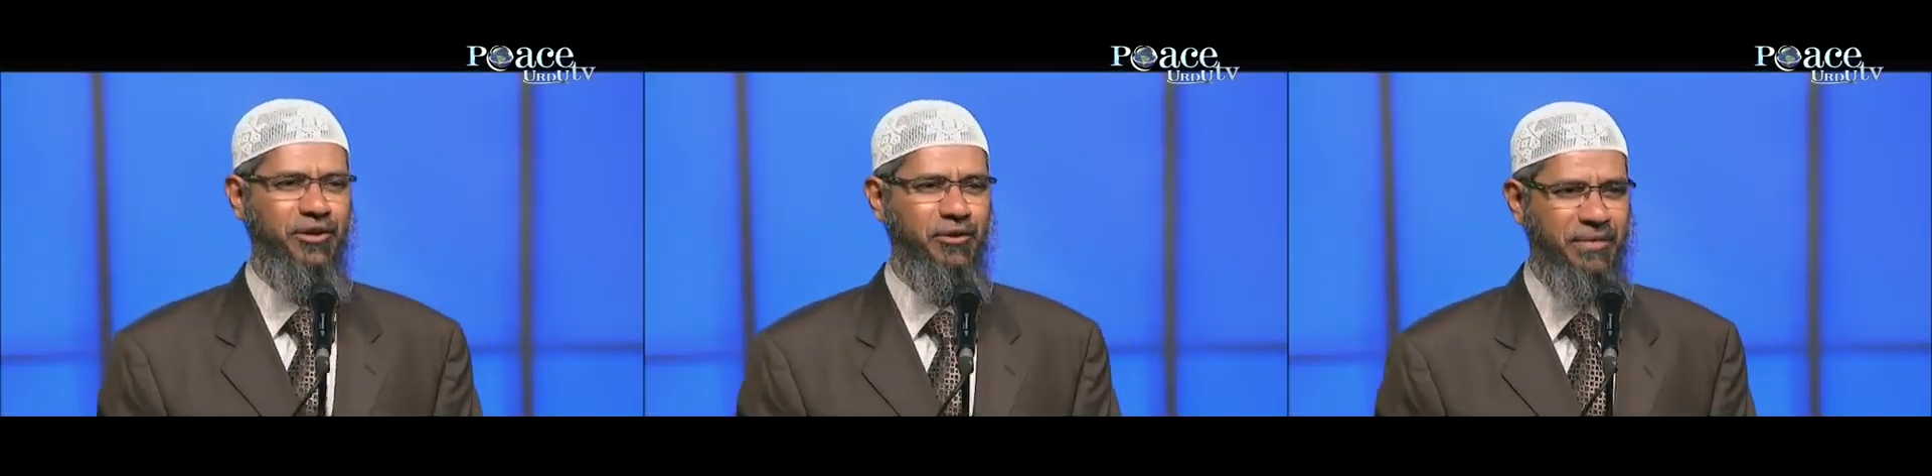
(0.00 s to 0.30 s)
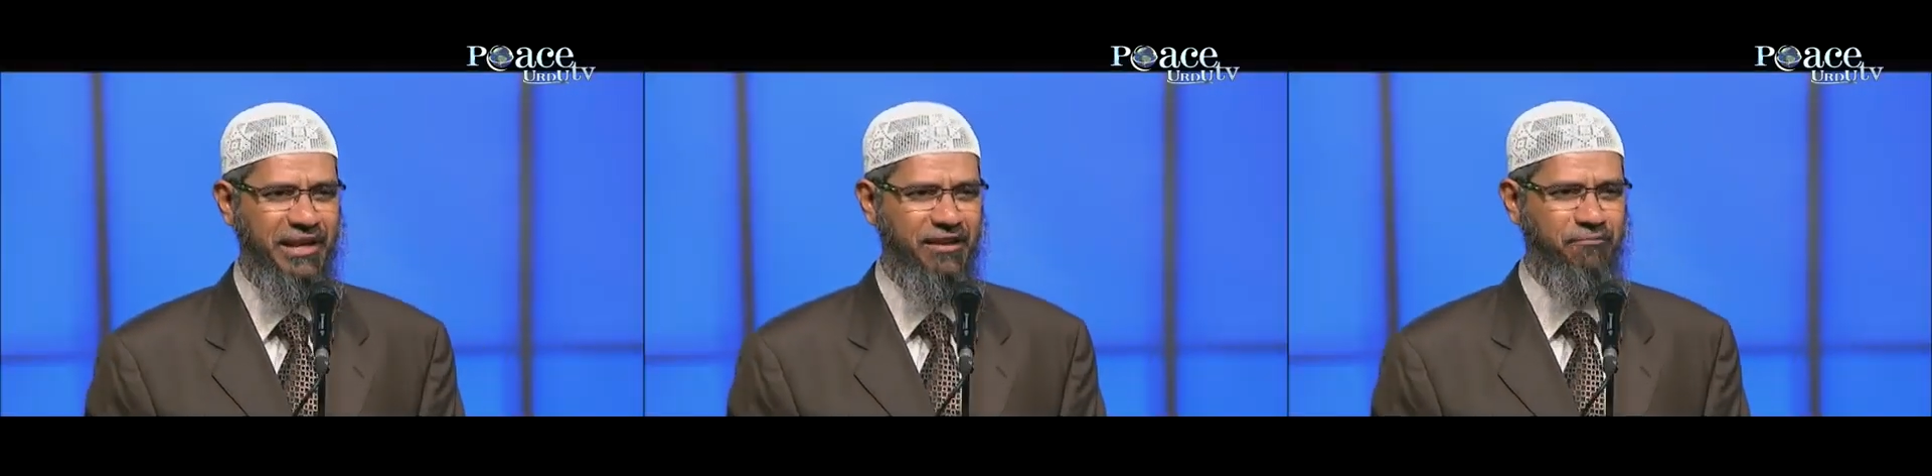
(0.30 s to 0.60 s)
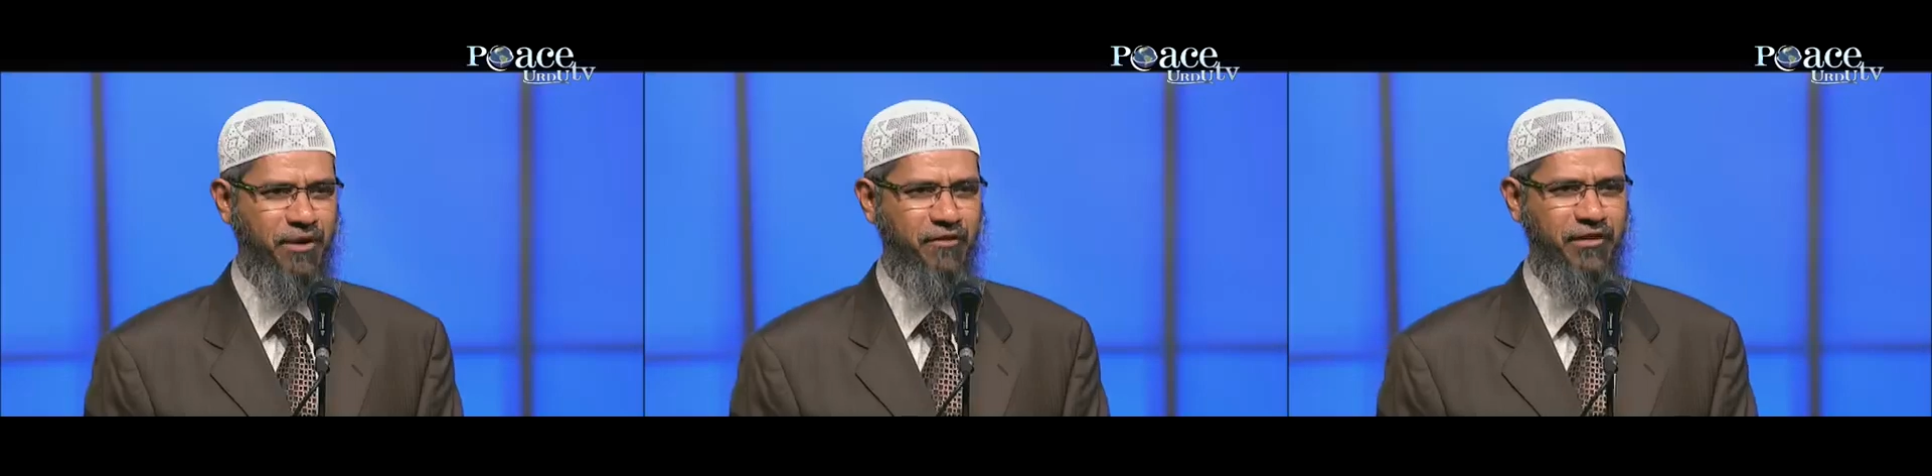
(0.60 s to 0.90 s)
you
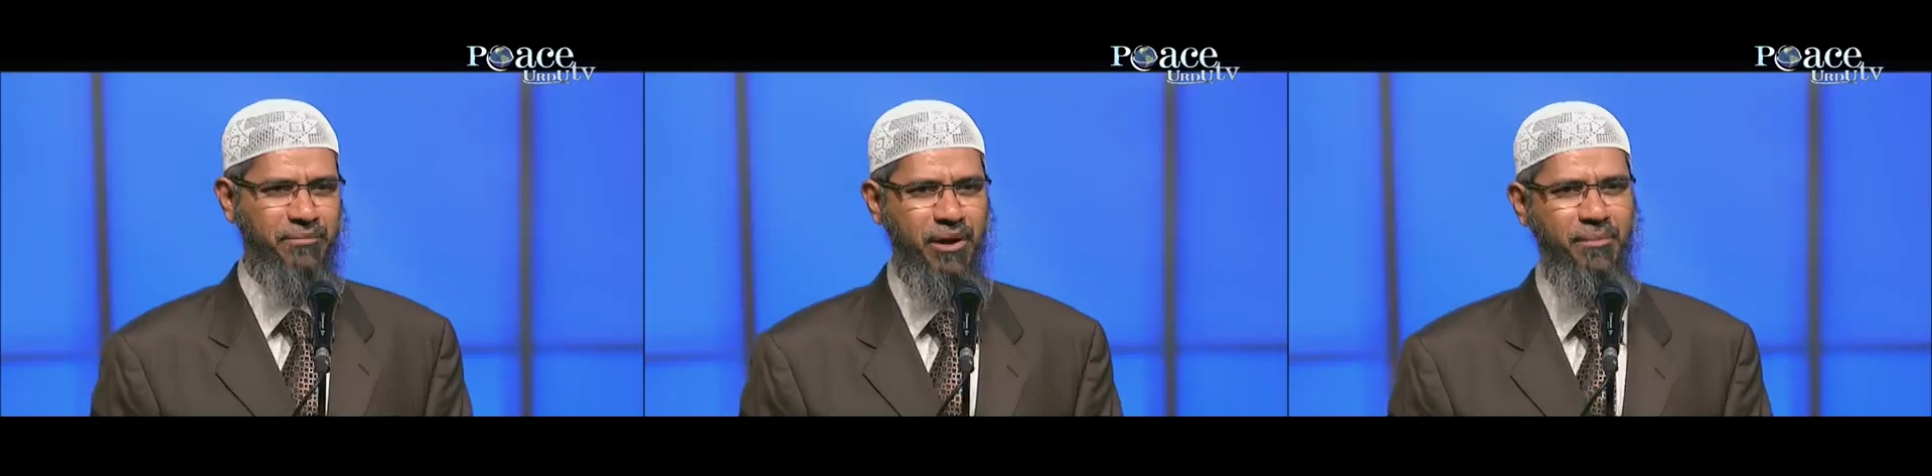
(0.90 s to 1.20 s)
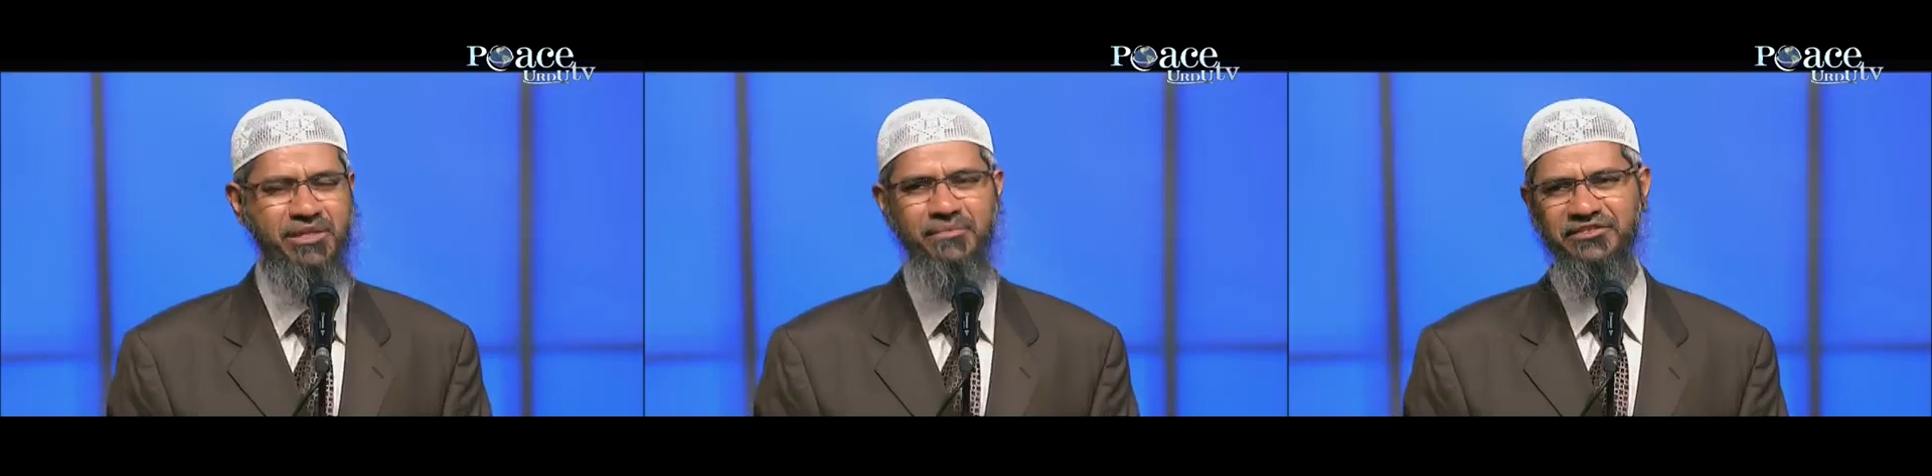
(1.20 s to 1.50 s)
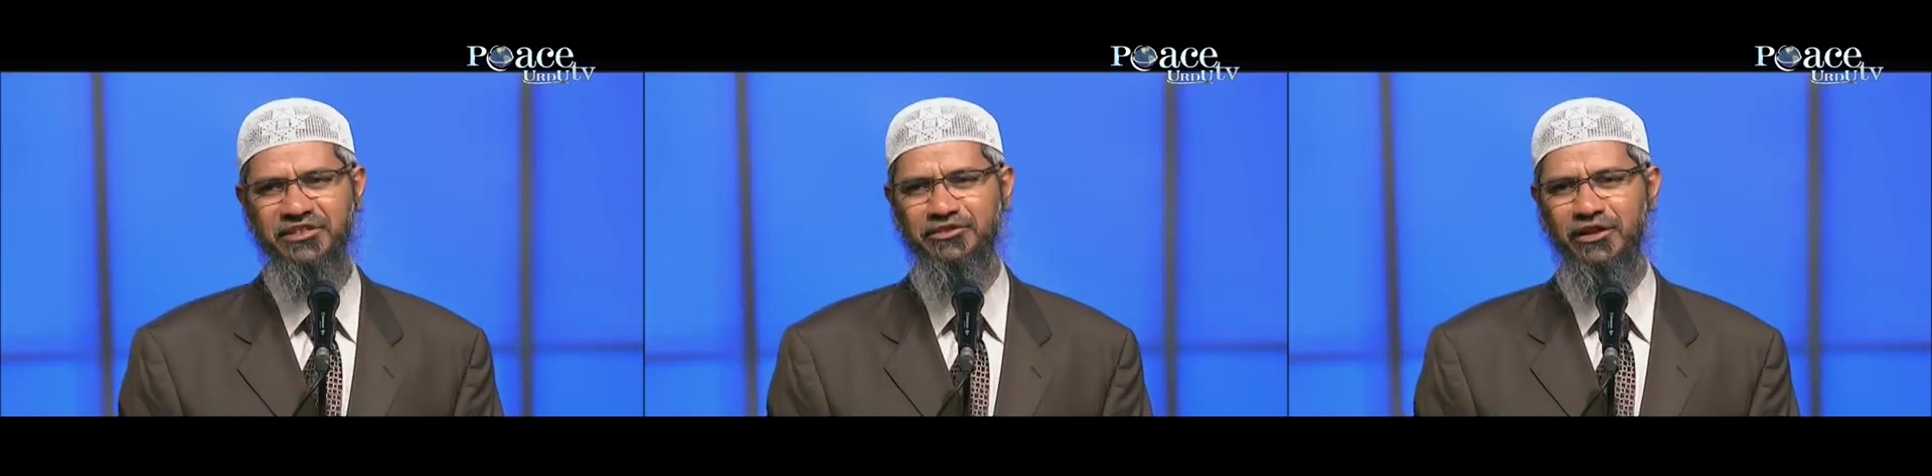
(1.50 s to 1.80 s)
believe Prophet Muhammad,
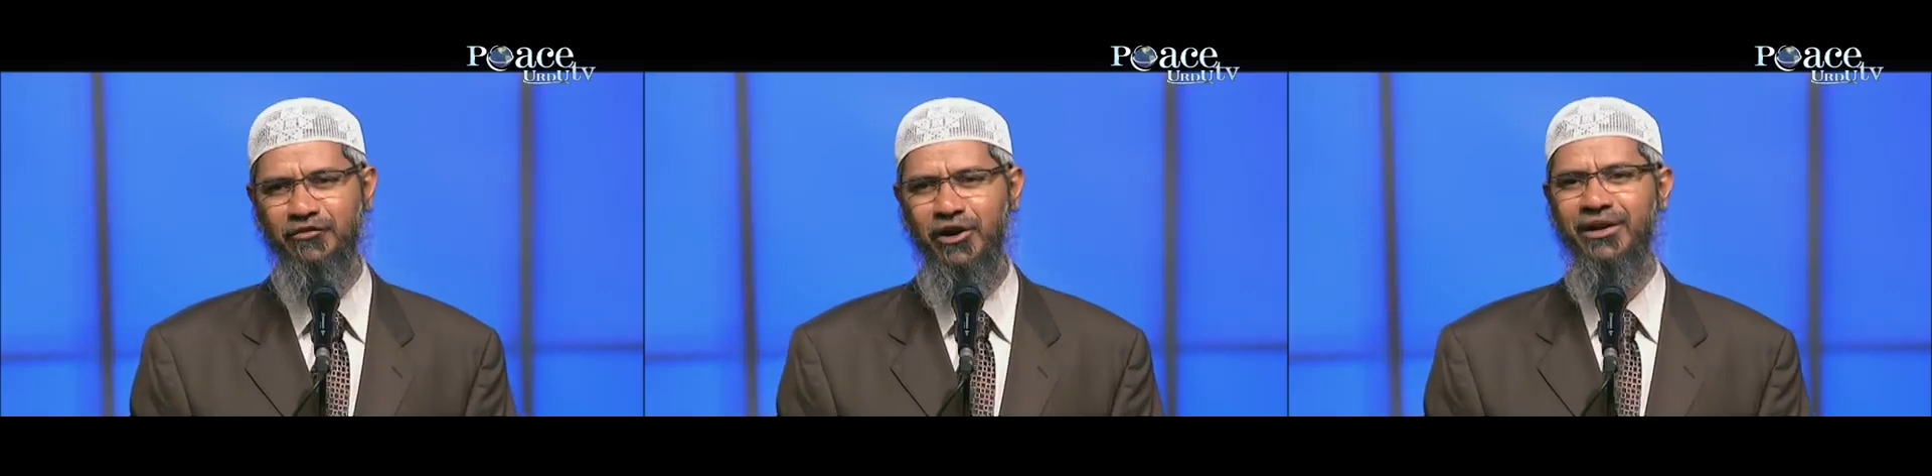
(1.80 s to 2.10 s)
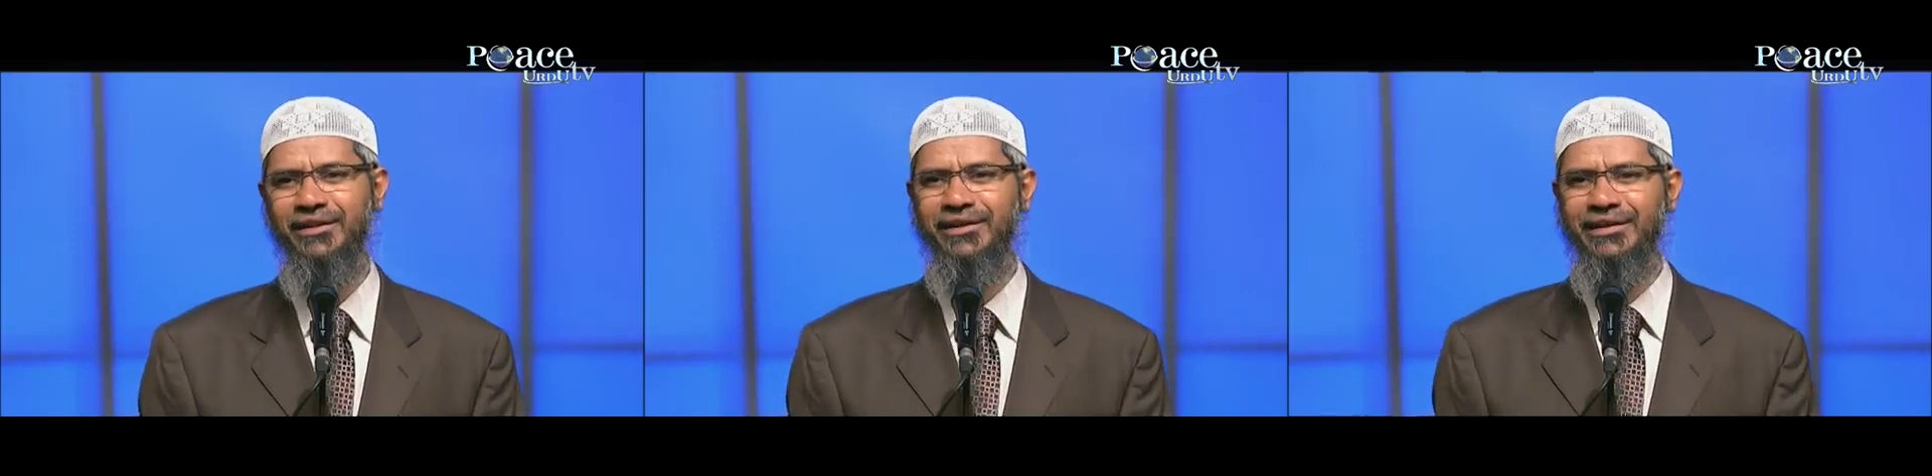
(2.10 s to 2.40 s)
messenger of God,